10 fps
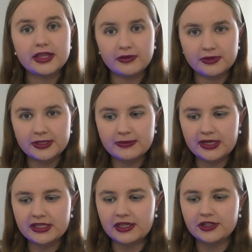They
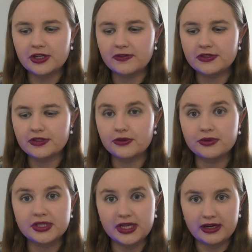respect each other's
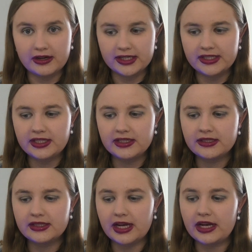thoughts and
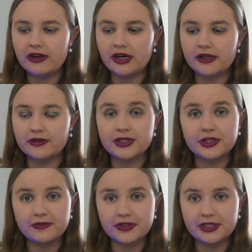ideas and Niall
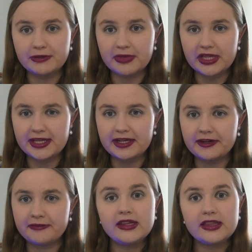softens Amelia.